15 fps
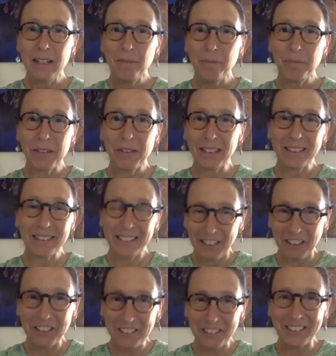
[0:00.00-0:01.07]
the
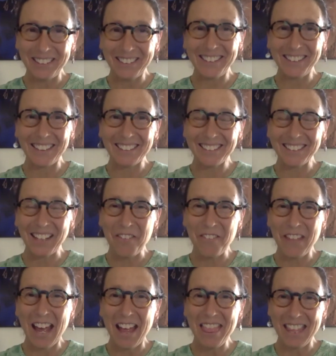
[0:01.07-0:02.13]
characteristics of
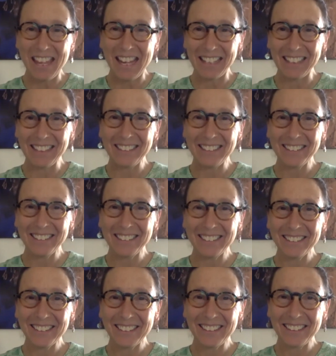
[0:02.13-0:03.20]
that thing.
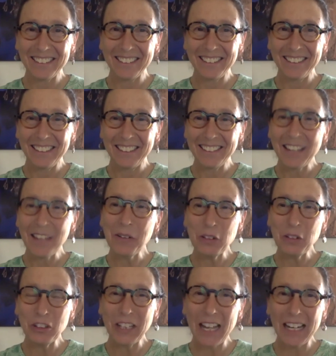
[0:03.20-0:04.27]
Is that what
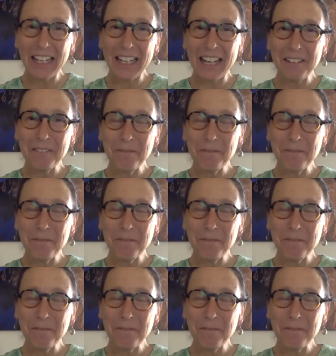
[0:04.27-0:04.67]
you're getting at?